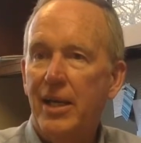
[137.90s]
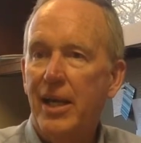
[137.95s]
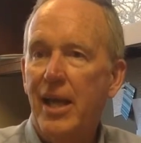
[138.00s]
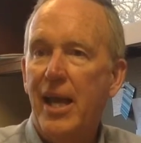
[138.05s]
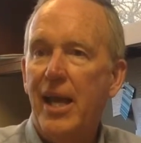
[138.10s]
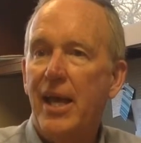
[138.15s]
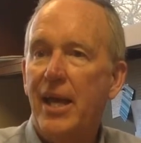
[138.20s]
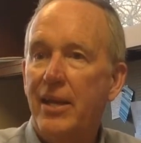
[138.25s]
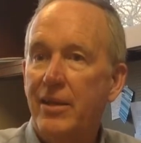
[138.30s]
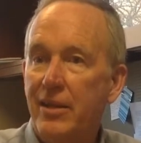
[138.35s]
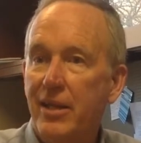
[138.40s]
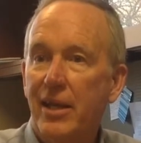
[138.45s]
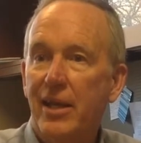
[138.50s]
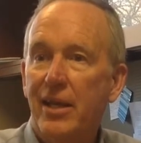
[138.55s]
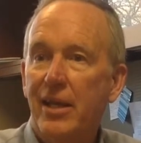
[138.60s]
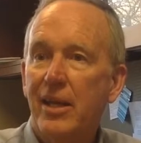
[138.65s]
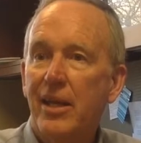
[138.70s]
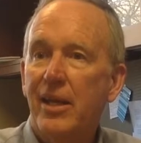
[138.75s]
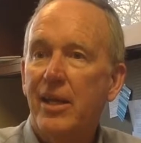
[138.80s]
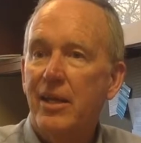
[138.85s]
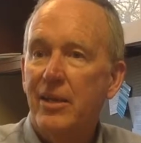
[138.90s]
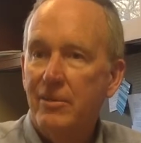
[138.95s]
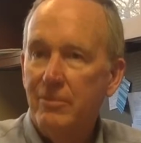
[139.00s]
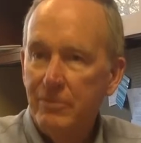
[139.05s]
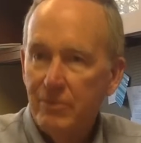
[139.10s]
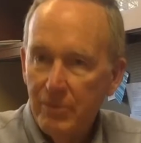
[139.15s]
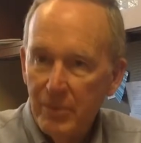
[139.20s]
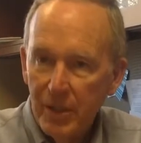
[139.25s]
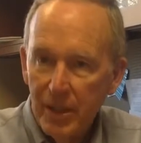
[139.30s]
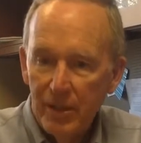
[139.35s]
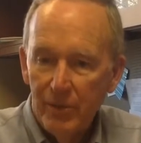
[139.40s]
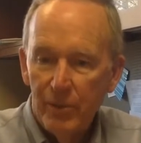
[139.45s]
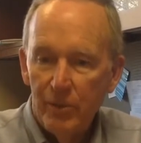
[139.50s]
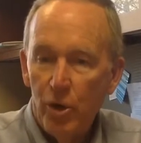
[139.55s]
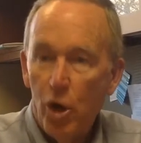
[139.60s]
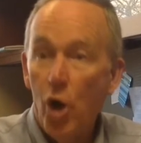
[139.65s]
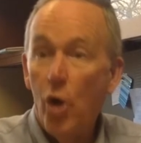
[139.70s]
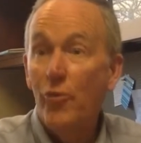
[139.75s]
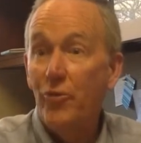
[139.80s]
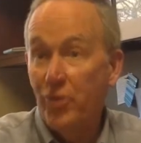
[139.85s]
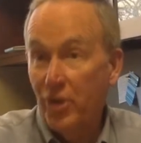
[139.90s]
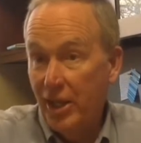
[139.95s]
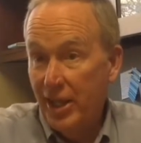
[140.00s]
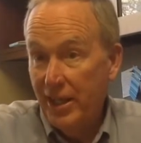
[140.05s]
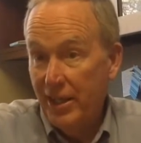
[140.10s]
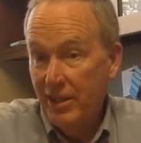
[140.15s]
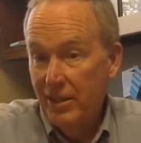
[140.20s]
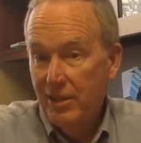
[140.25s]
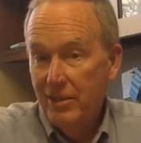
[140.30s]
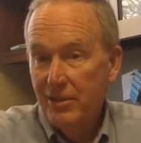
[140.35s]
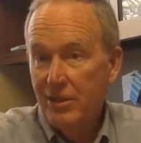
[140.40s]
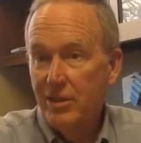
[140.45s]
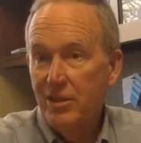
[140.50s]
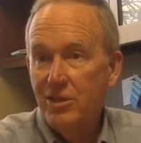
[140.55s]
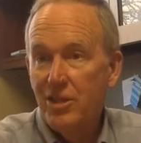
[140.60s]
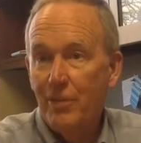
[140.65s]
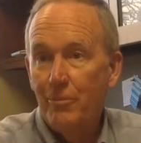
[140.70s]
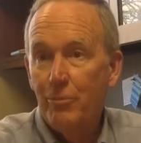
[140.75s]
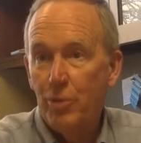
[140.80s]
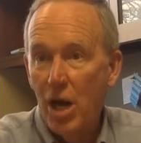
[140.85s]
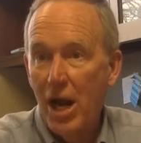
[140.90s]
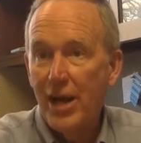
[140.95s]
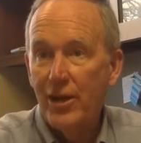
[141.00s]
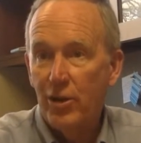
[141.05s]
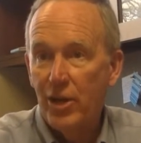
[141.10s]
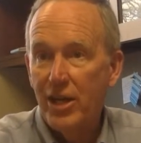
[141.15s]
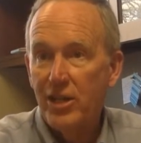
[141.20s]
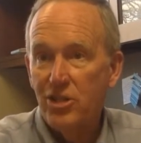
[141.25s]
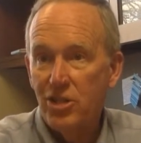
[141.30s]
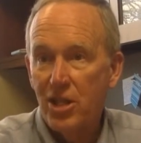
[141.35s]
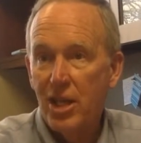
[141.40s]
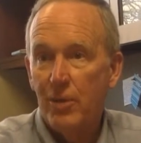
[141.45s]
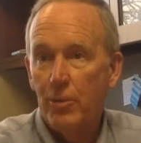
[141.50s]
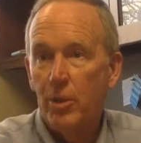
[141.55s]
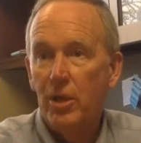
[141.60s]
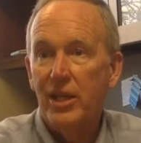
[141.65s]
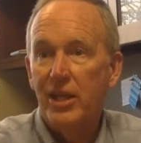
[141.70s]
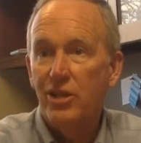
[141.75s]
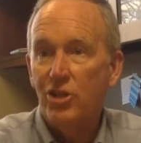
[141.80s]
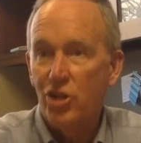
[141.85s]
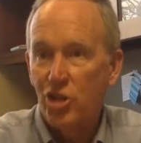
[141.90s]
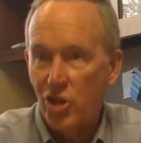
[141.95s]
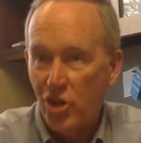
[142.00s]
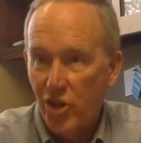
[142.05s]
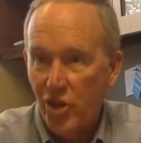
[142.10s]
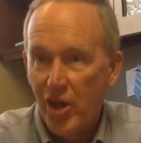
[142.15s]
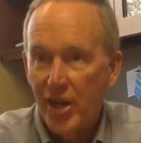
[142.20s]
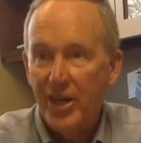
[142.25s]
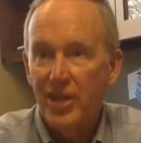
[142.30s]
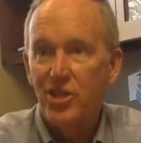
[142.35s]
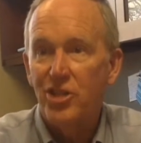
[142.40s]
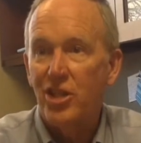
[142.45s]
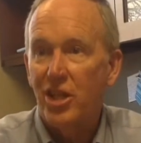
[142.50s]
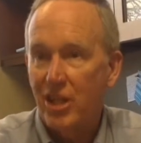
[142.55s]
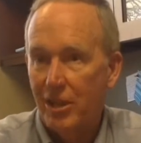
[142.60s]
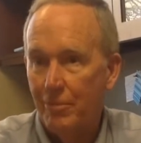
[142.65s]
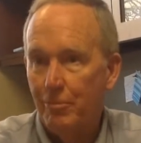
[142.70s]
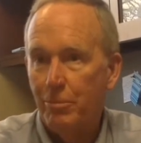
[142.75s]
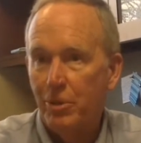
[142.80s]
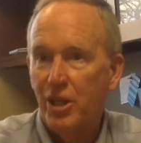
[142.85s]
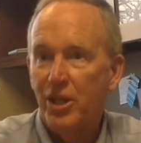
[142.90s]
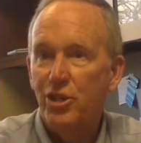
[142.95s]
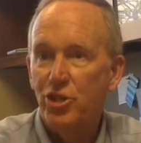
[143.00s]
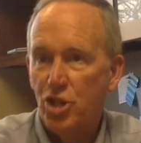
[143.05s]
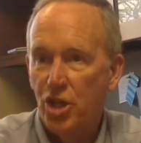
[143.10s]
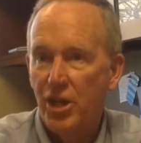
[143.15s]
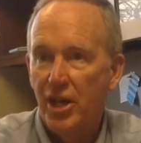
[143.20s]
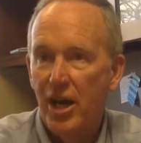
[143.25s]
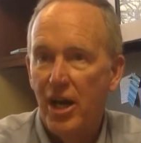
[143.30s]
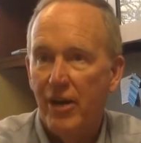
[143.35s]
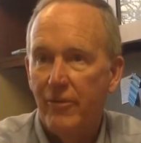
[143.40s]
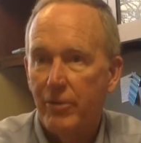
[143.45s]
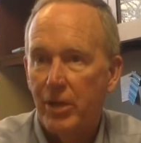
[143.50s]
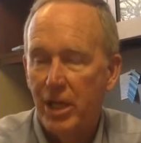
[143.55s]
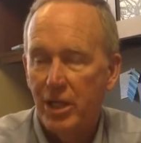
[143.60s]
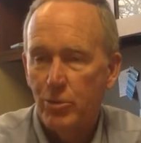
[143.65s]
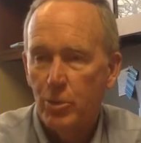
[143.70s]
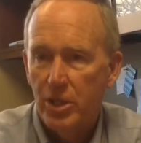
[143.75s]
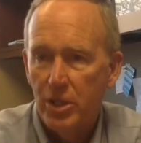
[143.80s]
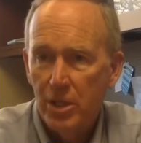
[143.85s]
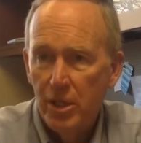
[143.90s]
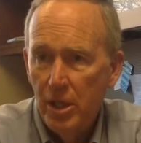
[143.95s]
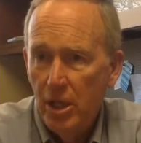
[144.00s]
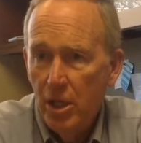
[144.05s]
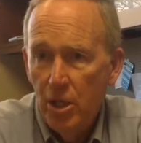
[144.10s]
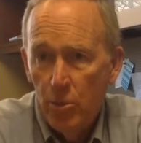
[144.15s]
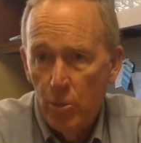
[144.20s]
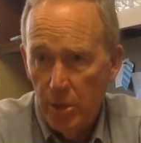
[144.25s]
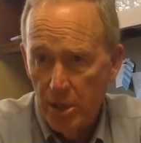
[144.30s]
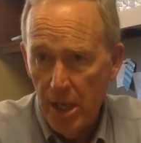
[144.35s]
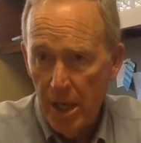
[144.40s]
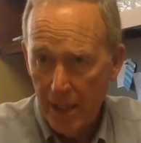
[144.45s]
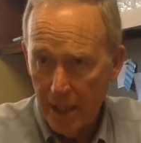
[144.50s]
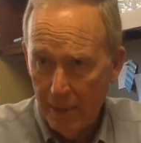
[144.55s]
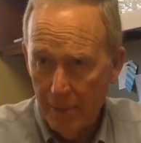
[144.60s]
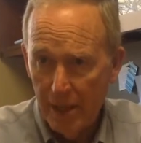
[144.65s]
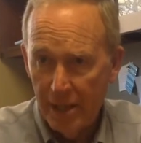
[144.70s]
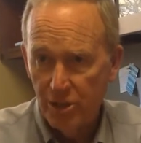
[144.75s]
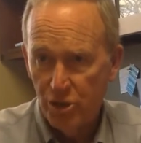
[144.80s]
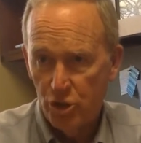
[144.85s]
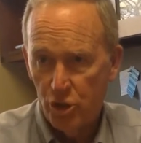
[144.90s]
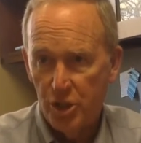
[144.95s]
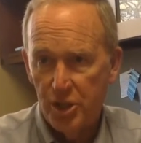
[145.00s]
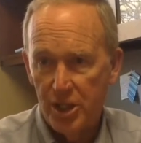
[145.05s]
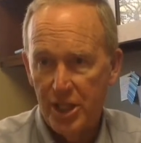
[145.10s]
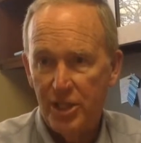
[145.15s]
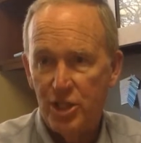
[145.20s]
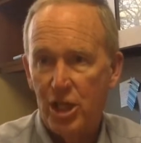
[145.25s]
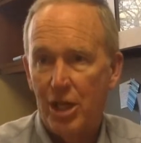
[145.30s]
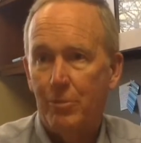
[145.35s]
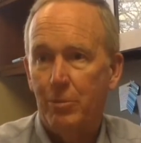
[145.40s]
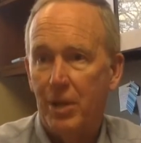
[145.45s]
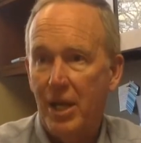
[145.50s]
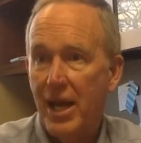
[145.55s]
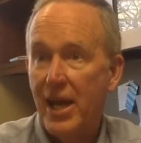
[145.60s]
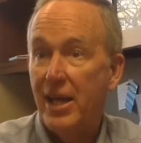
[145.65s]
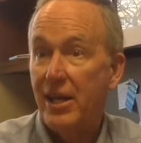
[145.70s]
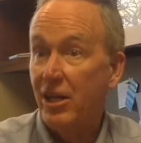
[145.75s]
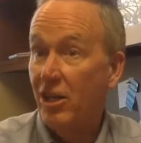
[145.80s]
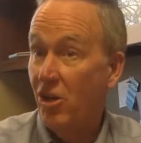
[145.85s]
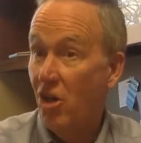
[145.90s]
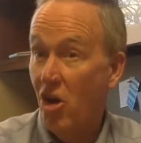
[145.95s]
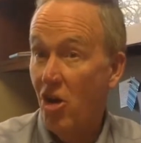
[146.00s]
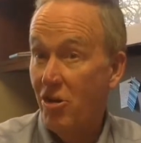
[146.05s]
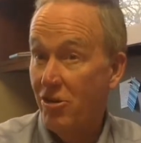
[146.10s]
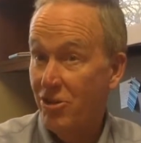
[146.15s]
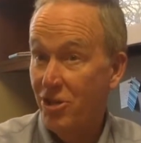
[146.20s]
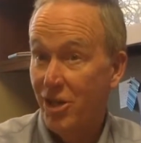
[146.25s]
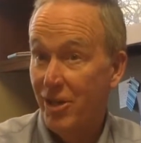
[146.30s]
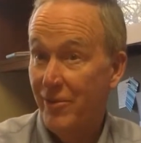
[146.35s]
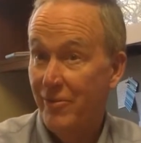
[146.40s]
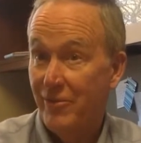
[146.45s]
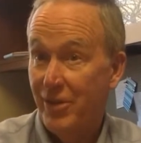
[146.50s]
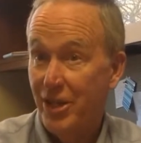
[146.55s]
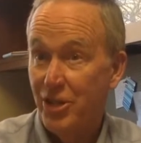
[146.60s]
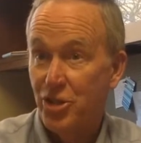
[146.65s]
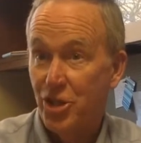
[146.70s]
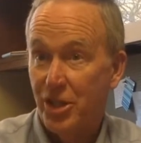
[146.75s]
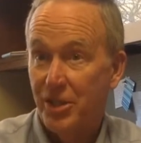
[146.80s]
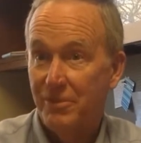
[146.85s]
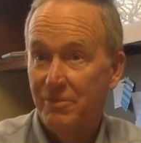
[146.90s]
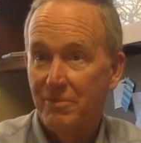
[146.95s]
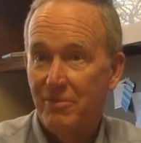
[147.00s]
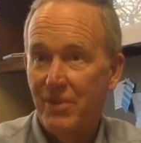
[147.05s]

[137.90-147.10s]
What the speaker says: and hopefully some progress that will encourage the completion of, because we're talking about a strategic plan, a long-term vision.